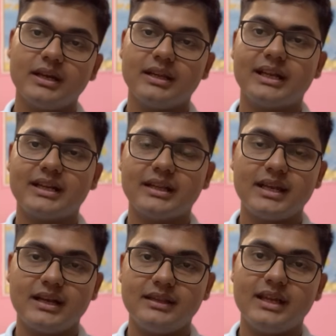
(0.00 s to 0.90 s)
that are
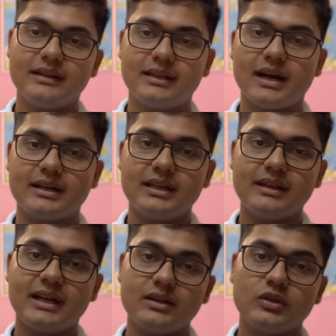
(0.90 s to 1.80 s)
there in the NCRTs
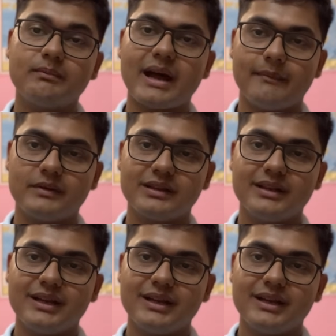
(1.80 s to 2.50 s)
and to the maps.